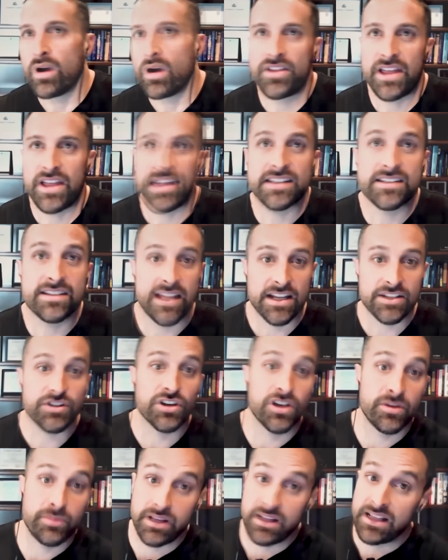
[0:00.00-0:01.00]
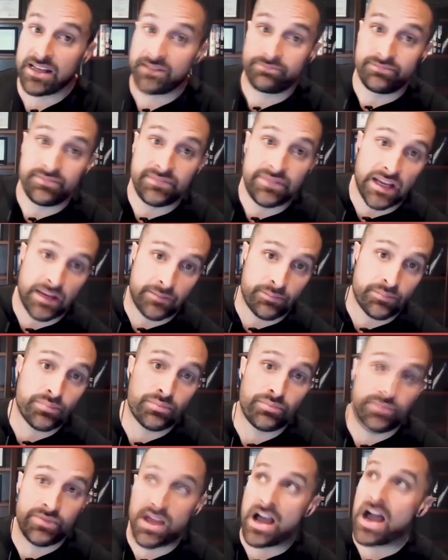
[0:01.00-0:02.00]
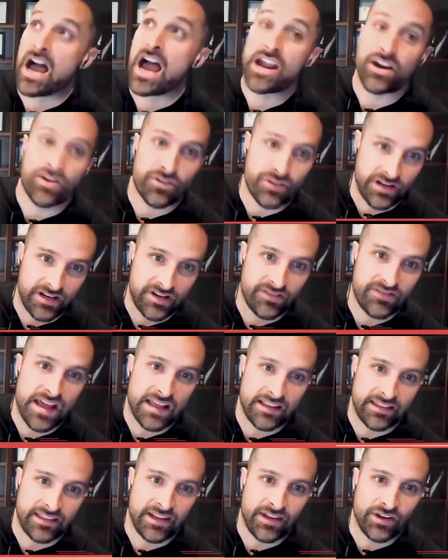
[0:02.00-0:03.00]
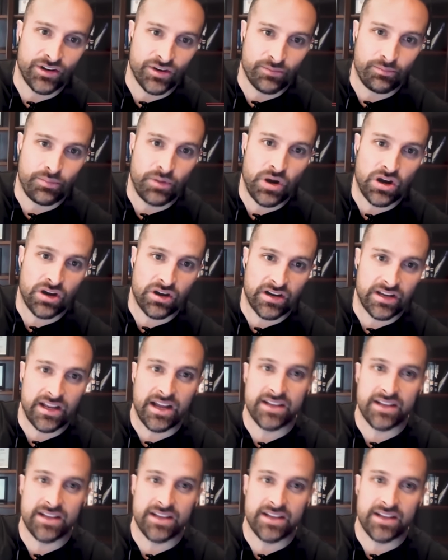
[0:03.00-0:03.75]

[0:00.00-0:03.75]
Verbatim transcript: Well, that's that's going to be the like the higher end of that linear bar.